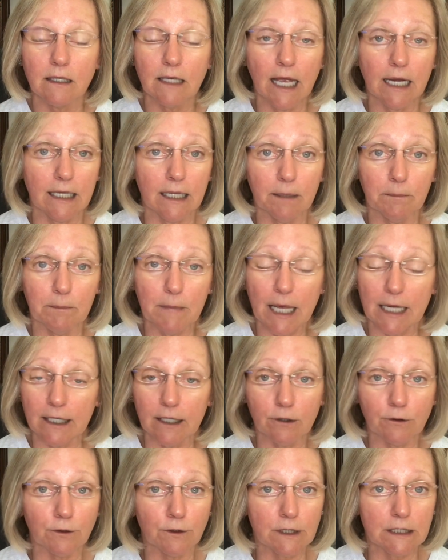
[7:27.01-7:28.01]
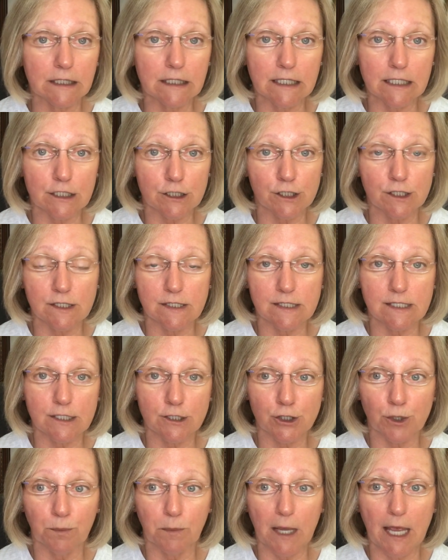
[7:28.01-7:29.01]
any medical conditions
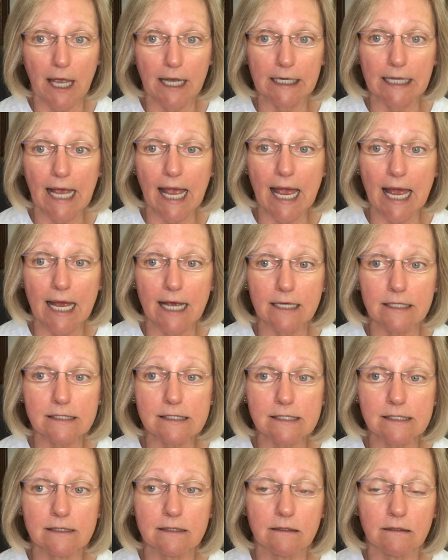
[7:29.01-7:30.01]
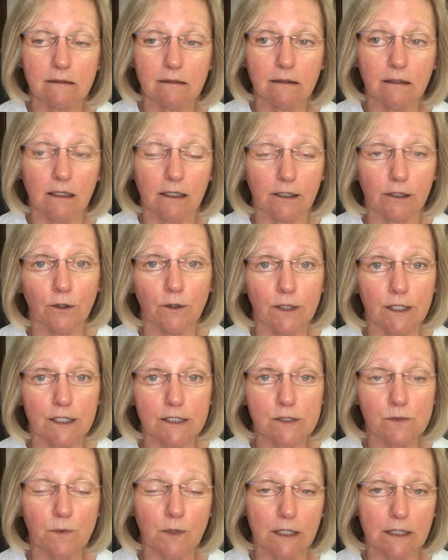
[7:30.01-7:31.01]
that your pet has, and of
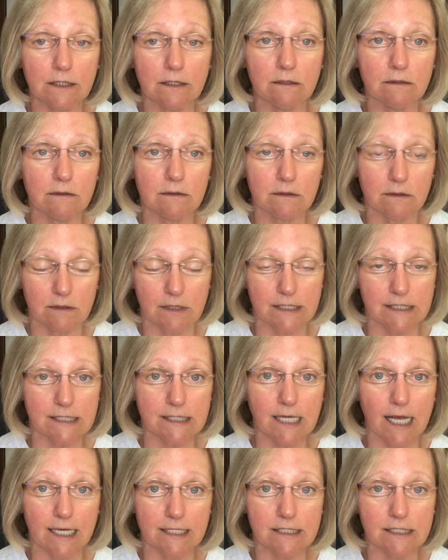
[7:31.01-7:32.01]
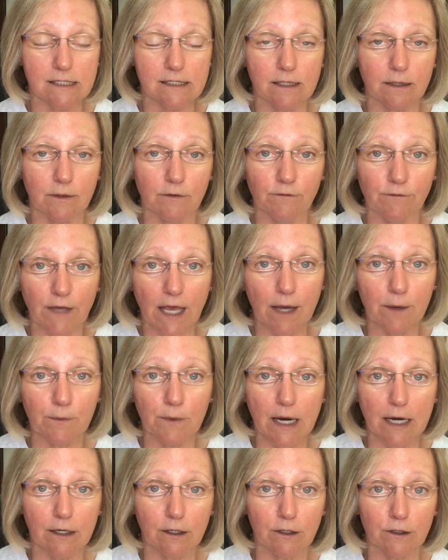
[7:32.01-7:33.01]
course we discussed the vet
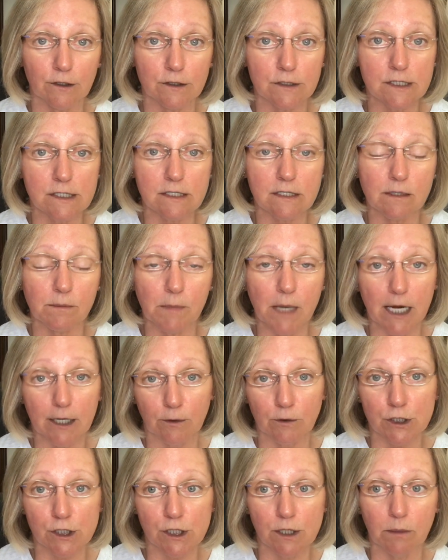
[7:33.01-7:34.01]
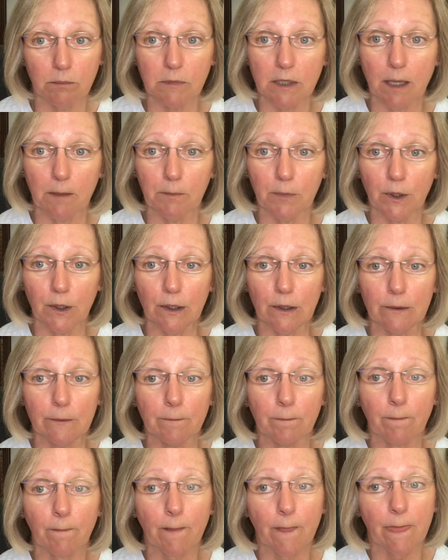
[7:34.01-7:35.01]
records, the microchip number,
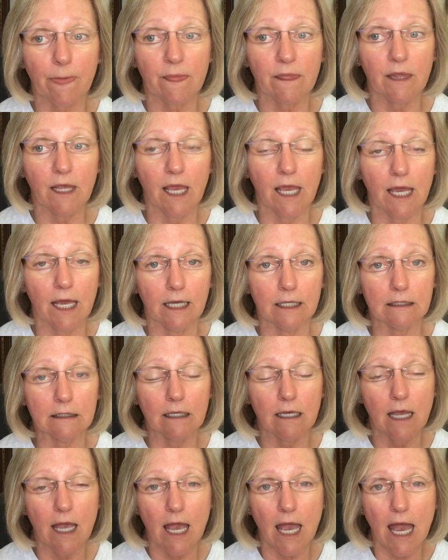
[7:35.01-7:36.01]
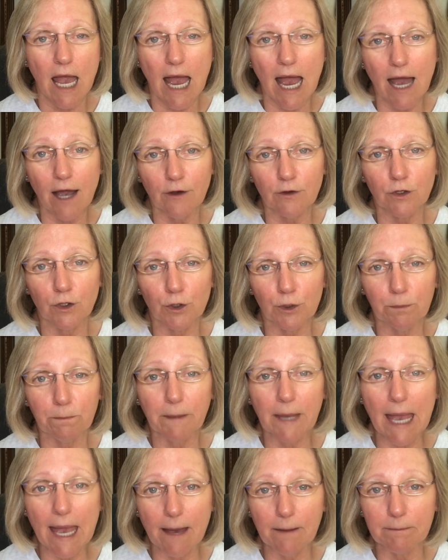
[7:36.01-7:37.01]
and how your
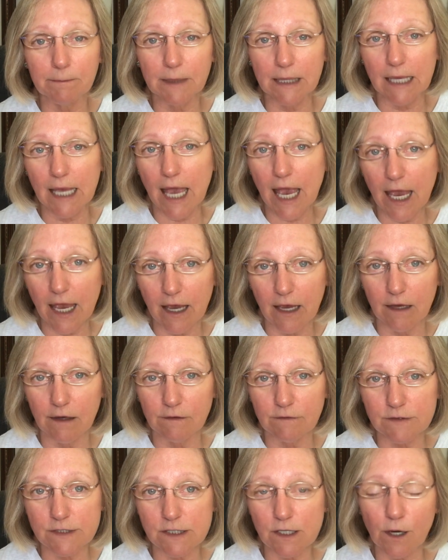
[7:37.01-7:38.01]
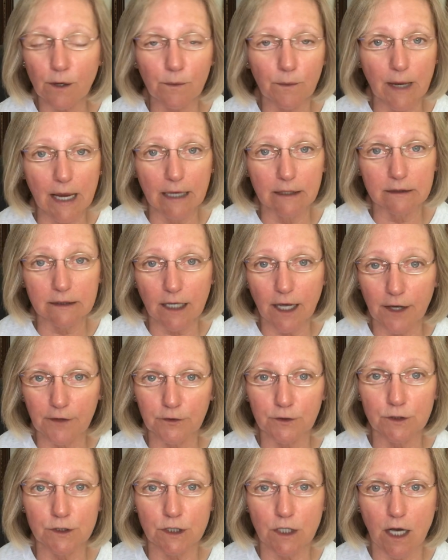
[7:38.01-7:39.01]
pet behaves around
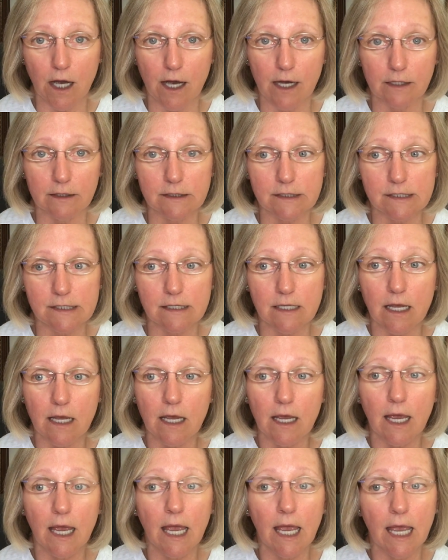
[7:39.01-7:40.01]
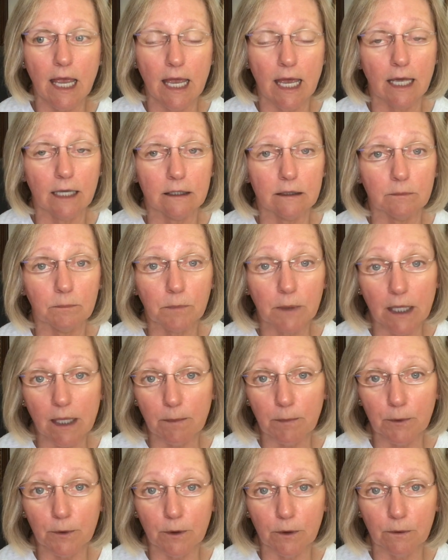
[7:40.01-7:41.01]
other dogs and
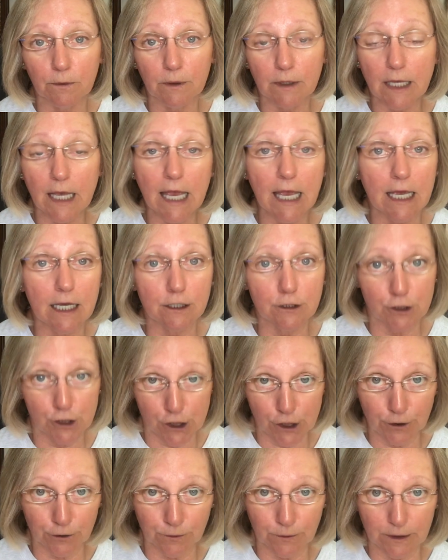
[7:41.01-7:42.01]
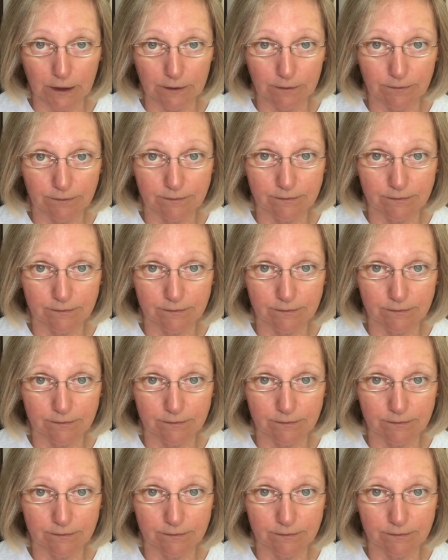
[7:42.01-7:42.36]
people and children.